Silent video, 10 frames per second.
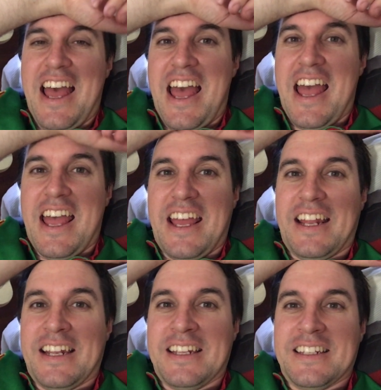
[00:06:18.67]

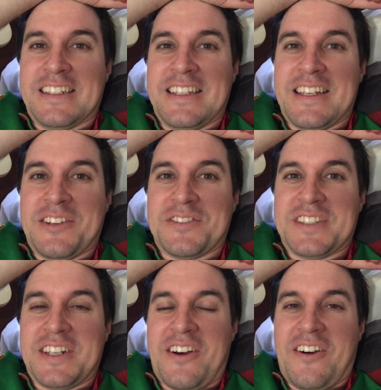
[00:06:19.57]
And then I've
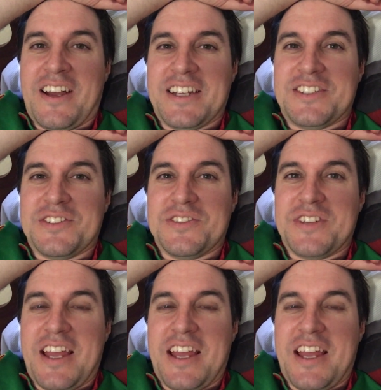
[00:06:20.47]
said hi to